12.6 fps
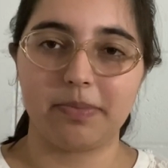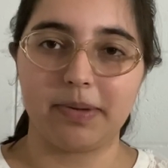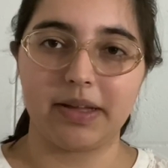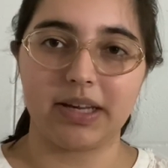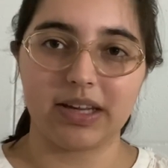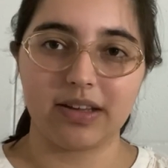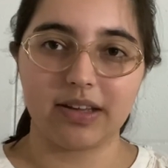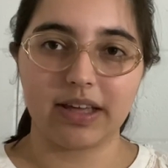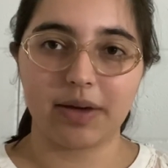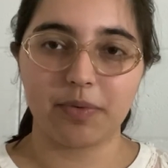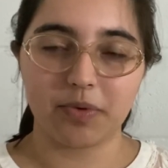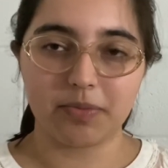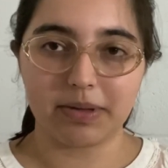but it
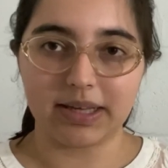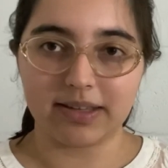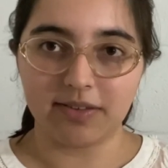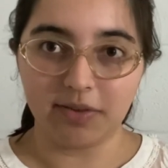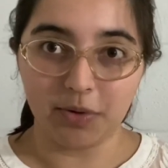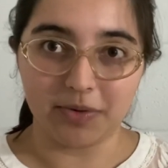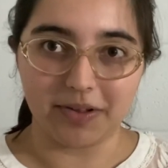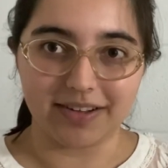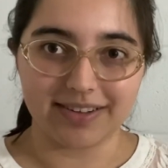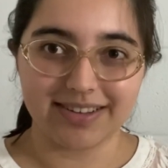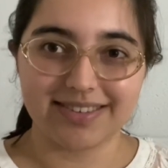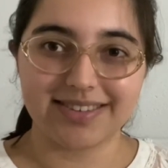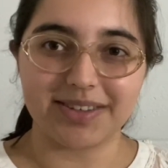won't be too long,
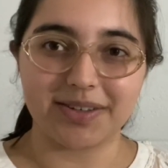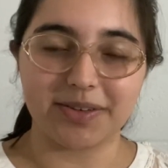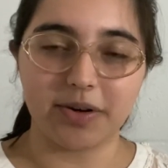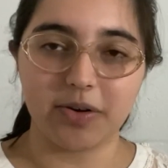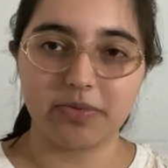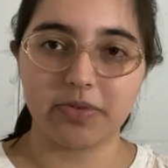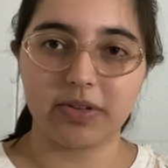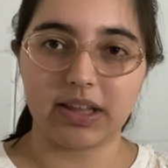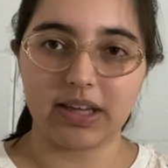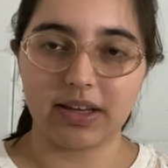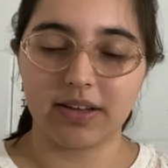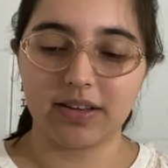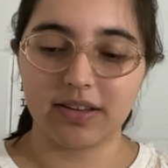so
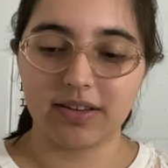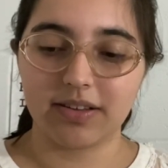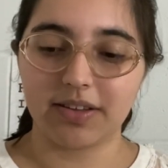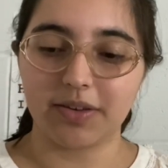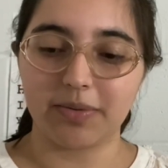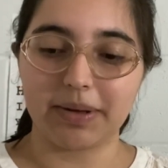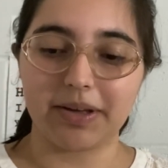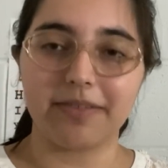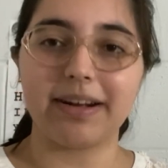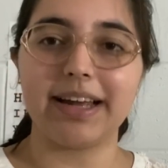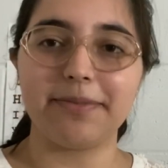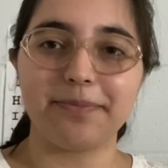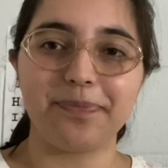hopefully you'll be
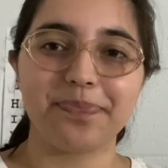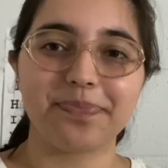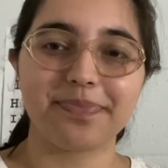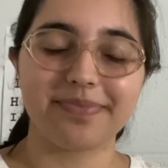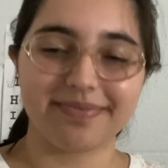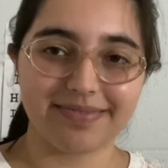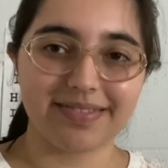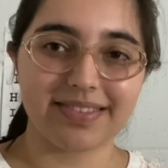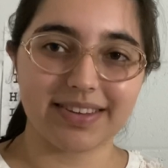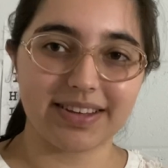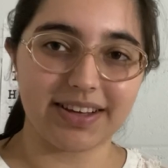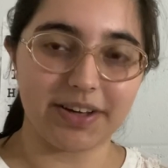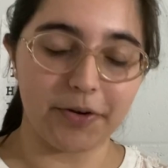alright.
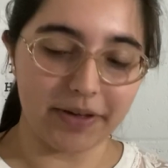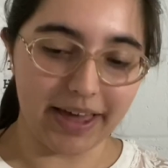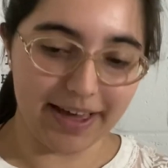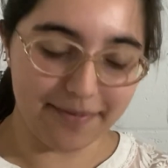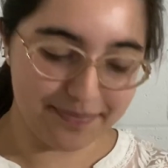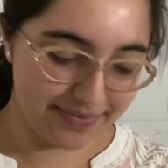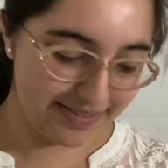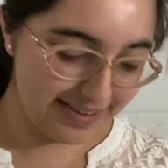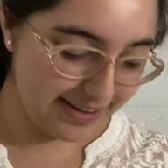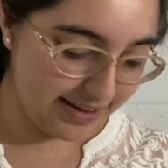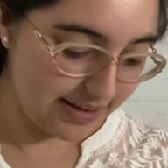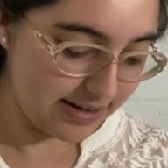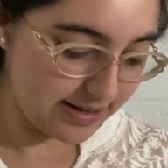Okay,
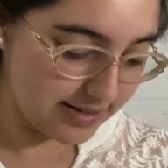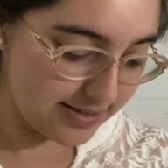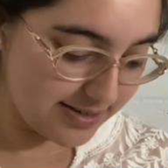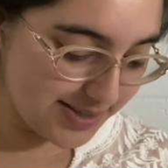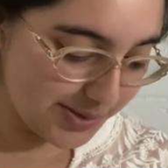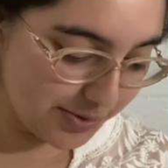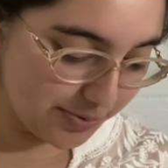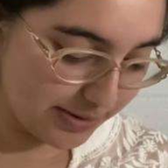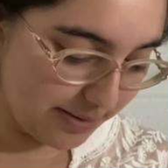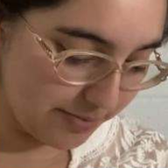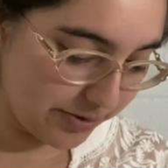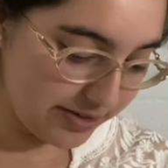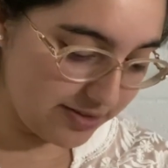so what I'm
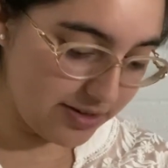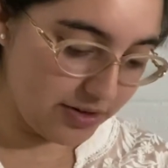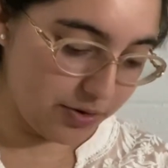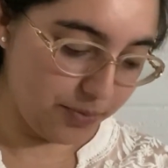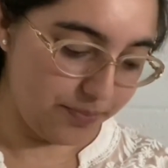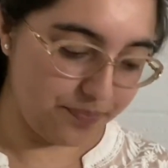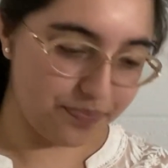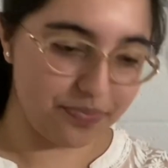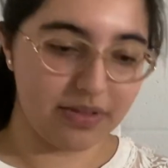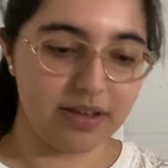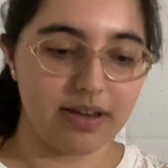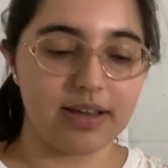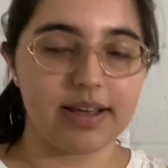going to do
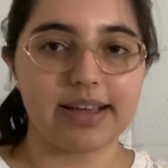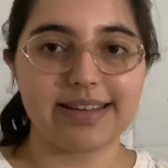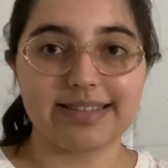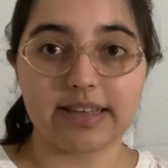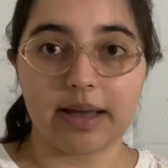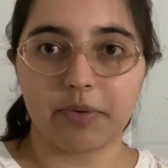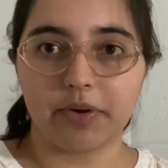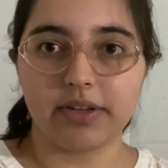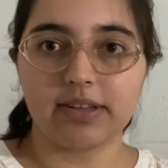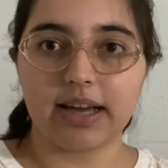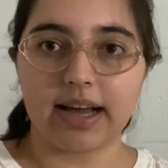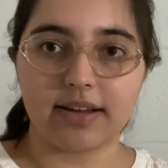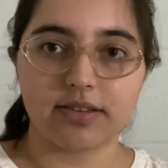is I'm going to
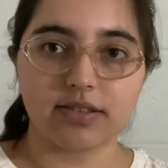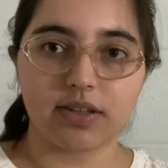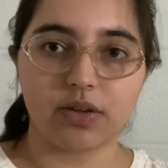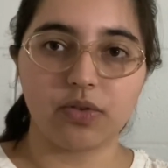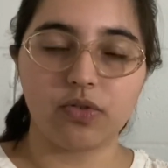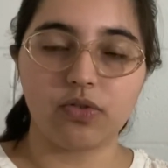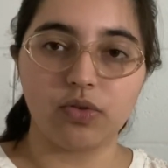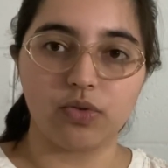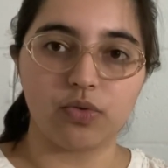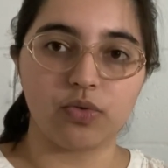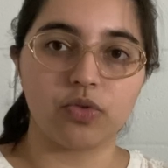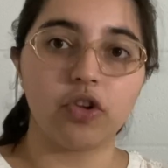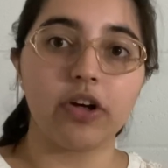ask you
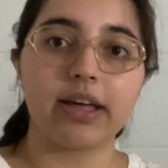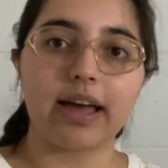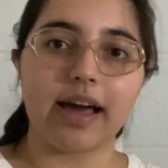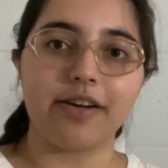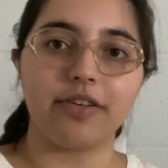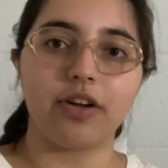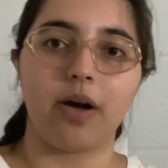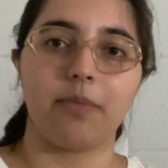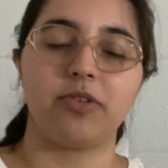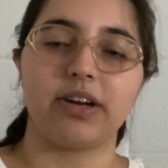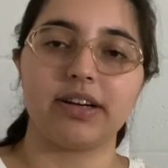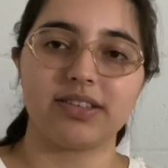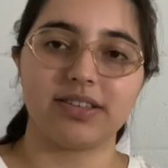to look at an
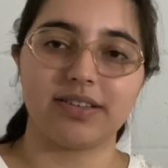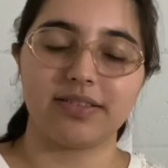object